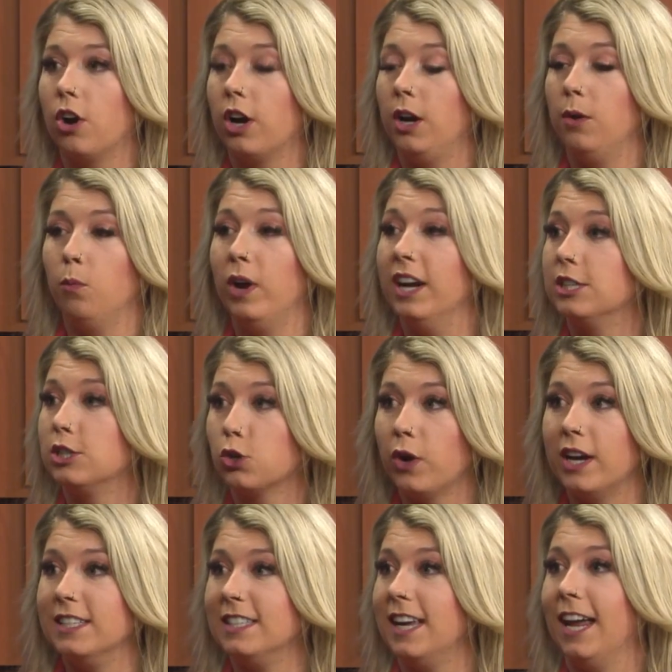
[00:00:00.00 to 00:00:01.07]
and when it's
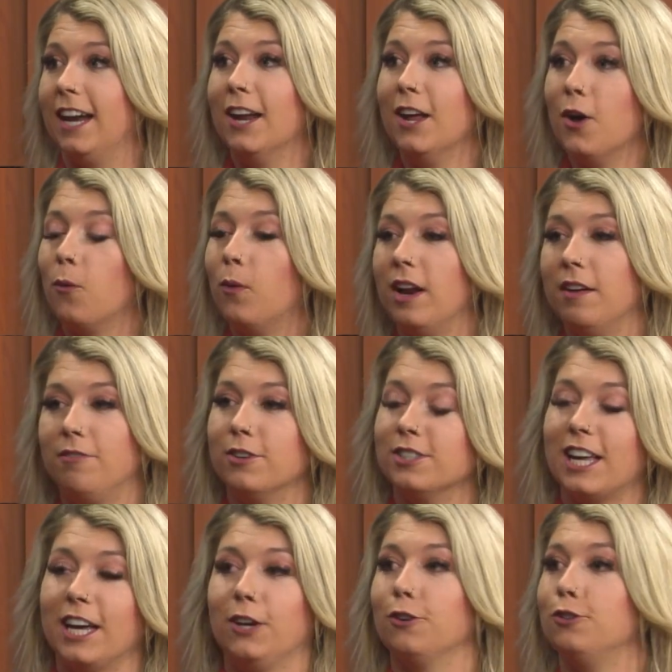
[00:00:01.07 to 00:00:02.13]
crazy and when it feels
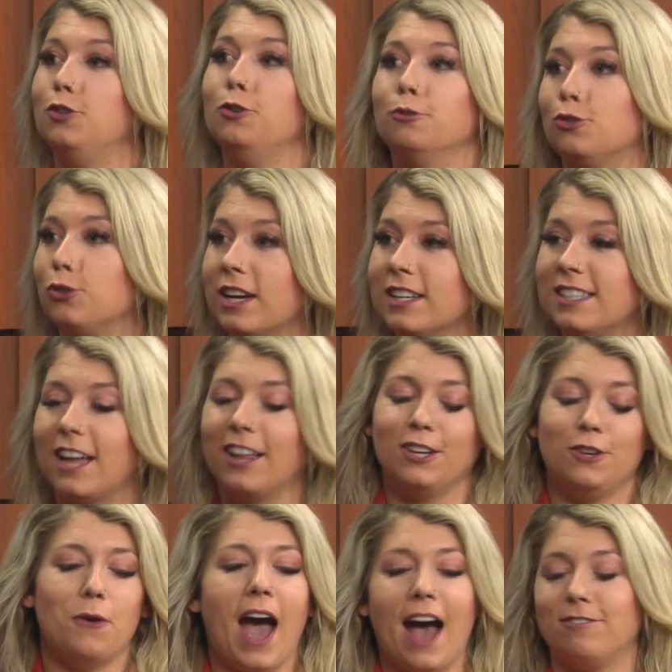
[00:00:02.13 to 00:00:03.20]
like you're too stressed out.
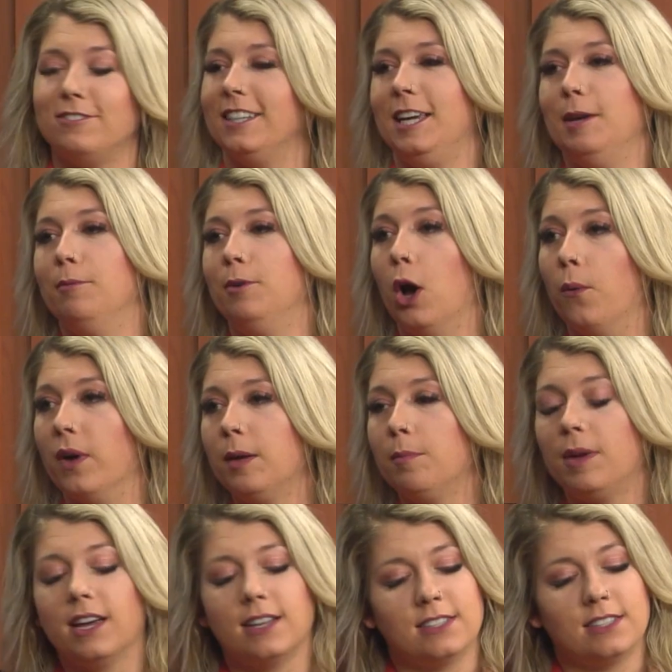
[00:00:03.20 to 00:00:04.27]
Like, you have to keep going
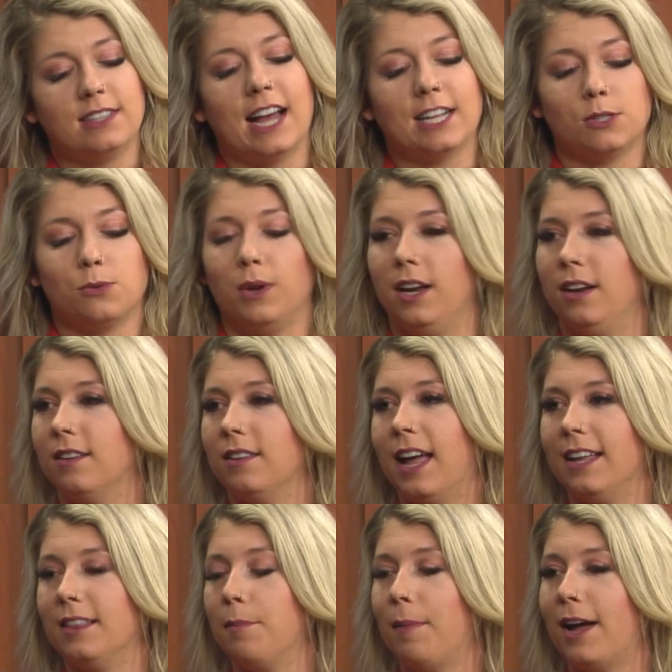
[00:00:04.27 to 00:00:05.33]
because that's when
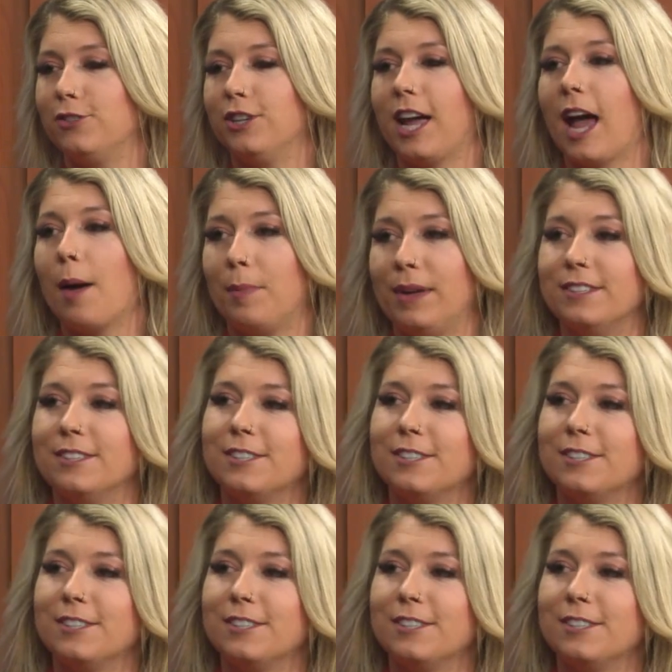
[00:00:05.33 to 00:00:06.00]
like the magic happens.